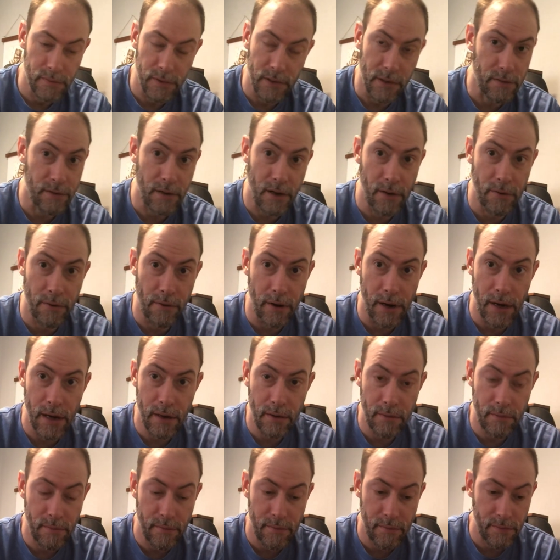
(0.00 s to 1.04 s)
They sound
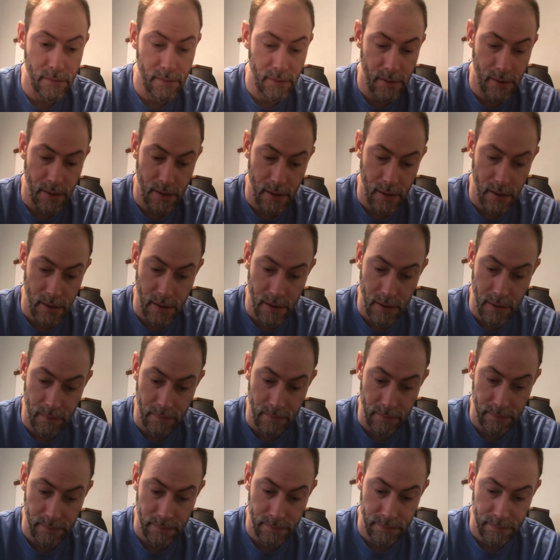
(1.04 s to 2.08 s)
great,
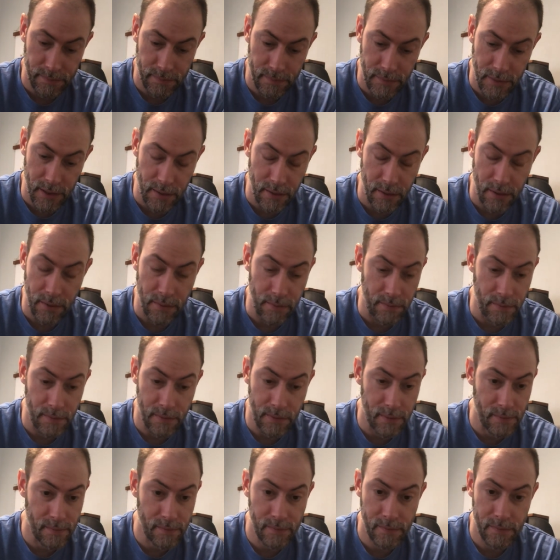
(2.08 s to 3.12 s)
and
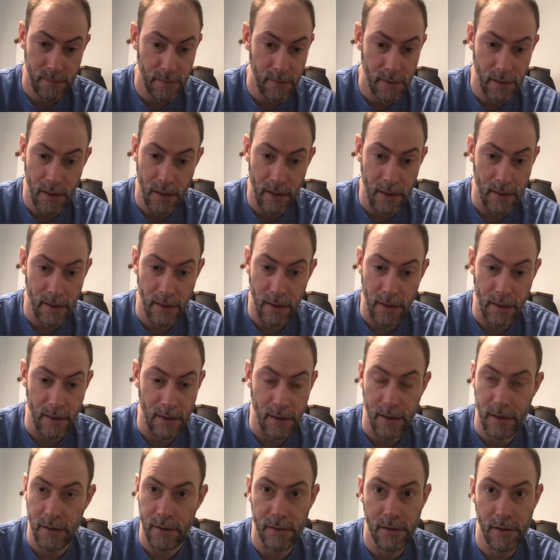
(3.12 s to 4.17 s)
I
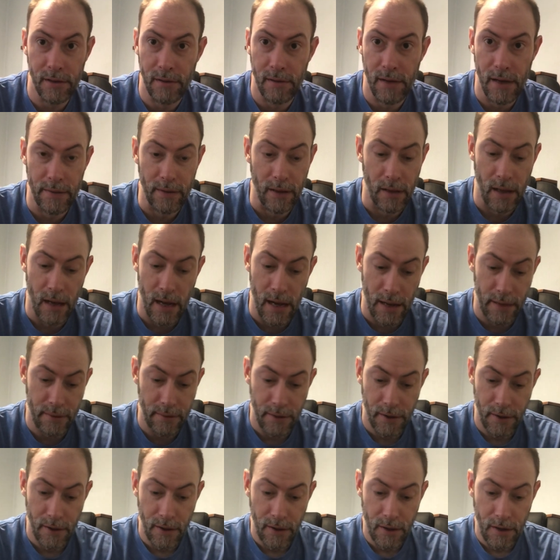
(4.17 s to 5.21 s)
got a deal on a lot.
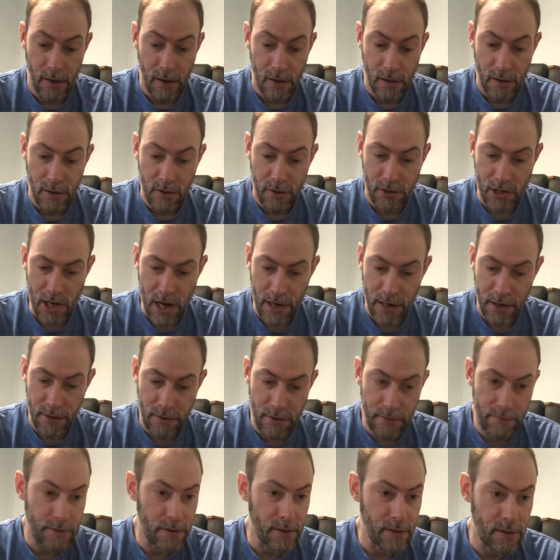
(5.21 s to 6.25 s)
Johnny
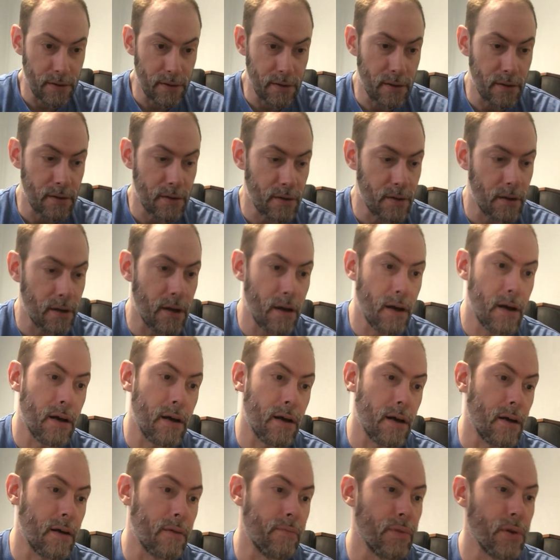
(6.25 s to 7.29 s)
Griffin,
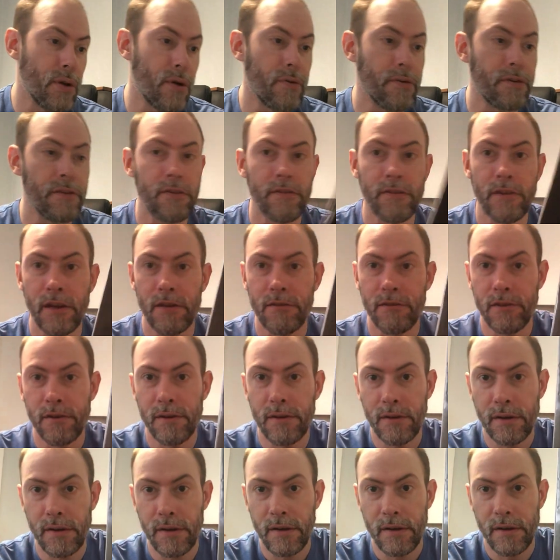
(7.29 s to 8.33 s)
Blowin'
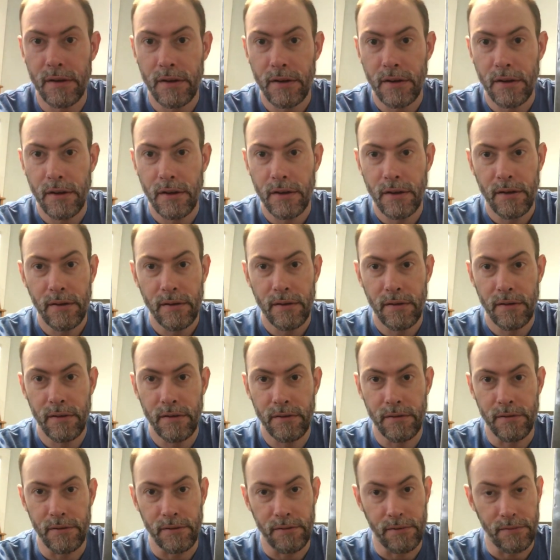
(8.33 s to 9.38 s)
Session.
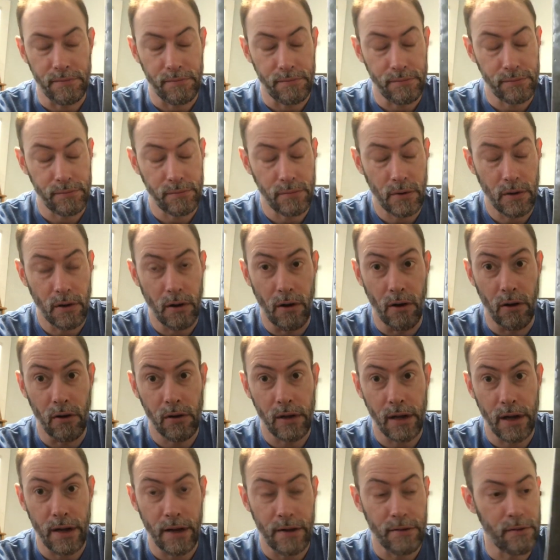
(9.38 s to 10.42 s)
This is all
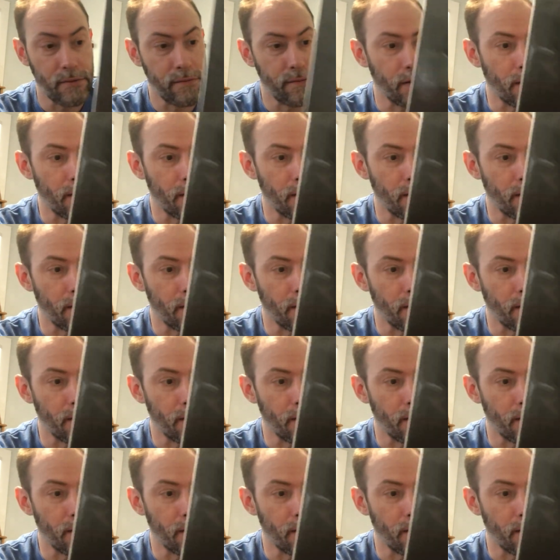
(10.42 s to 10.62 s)
kinds of